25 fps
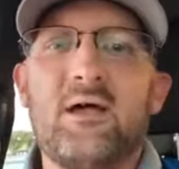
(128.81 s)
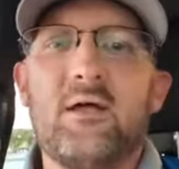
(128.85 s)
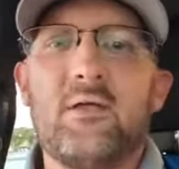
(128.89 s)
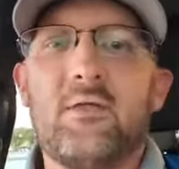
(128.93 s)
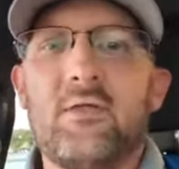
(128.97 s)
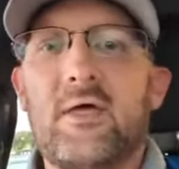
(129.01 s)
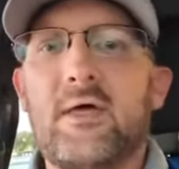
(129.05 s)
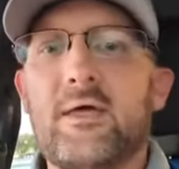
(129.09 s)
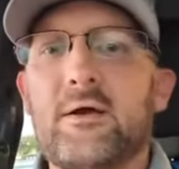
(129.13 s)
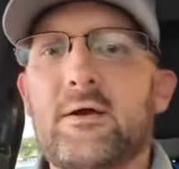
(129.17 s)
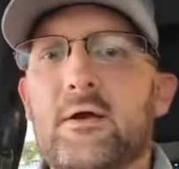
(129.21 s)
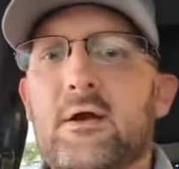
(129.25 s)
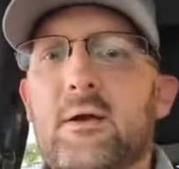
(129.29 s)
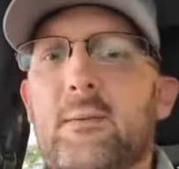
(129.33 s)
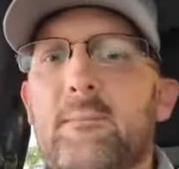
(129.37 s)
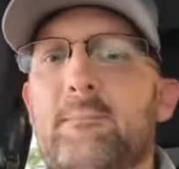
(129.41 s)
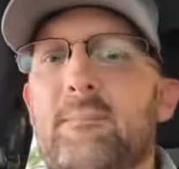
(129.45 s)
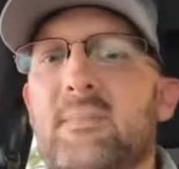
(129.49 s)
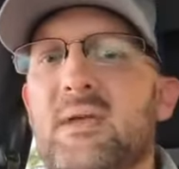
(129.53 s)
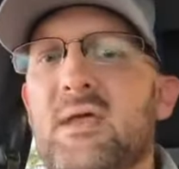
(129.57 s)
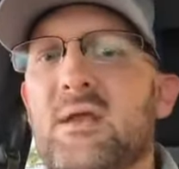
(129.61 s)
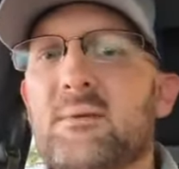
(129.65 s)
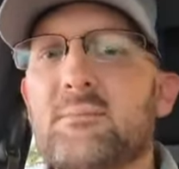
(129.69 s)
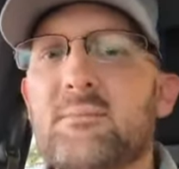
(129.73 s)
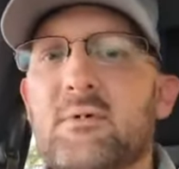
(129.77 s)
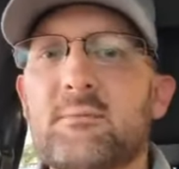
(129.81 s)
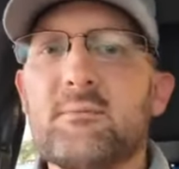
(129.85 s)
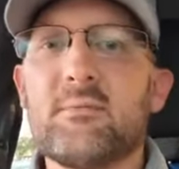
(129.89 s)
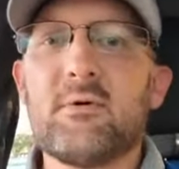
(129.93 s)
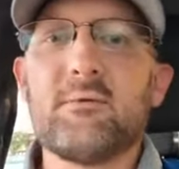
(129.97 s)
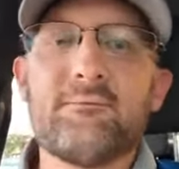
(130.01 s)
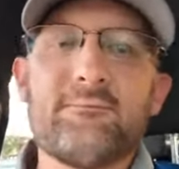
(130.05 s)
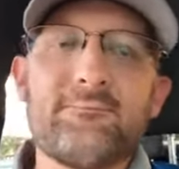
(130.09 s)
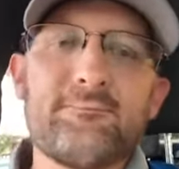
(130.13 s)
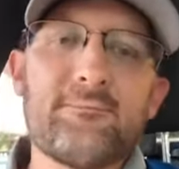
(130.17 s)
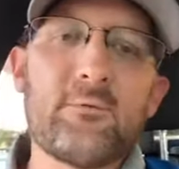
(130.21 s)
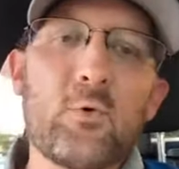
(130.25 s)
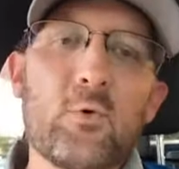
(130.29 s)
that are a minimum of
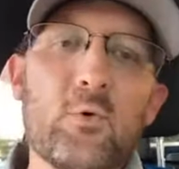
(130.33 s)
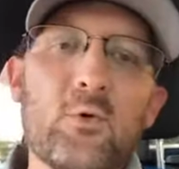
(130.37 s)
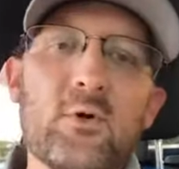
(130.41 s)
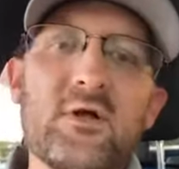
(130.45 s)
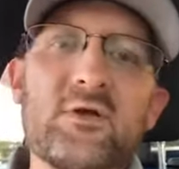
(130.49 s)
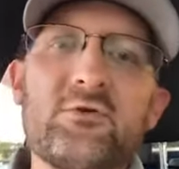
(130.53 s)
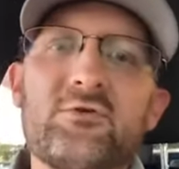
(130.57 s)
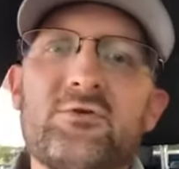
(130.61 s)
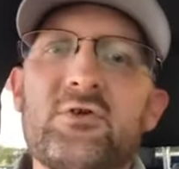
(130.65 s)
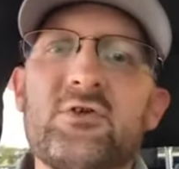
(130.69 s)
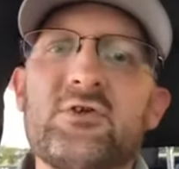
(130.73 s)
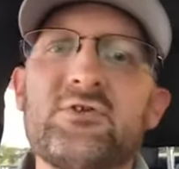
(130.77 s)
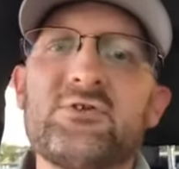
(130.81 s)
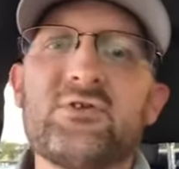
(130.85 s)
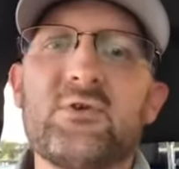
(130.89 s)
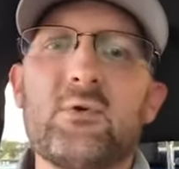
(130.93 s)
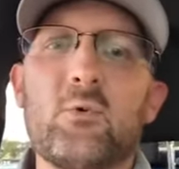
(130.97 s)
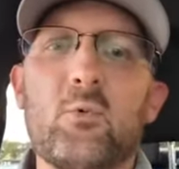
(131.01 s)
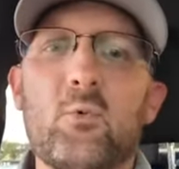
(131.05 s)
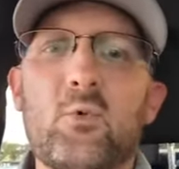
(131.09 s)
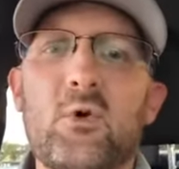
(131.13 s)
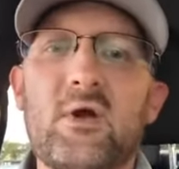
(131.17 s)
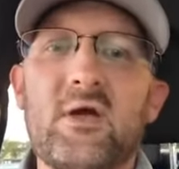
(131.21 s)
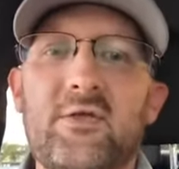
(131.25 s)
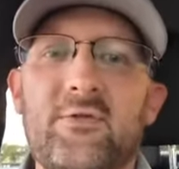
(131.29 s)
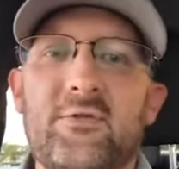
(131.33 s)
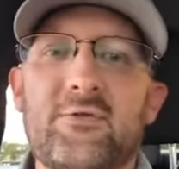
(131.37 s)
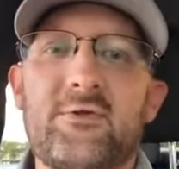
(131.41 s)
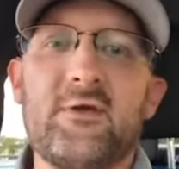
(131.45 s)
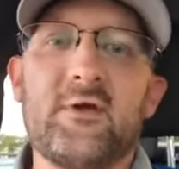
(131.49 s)
4 inches in width.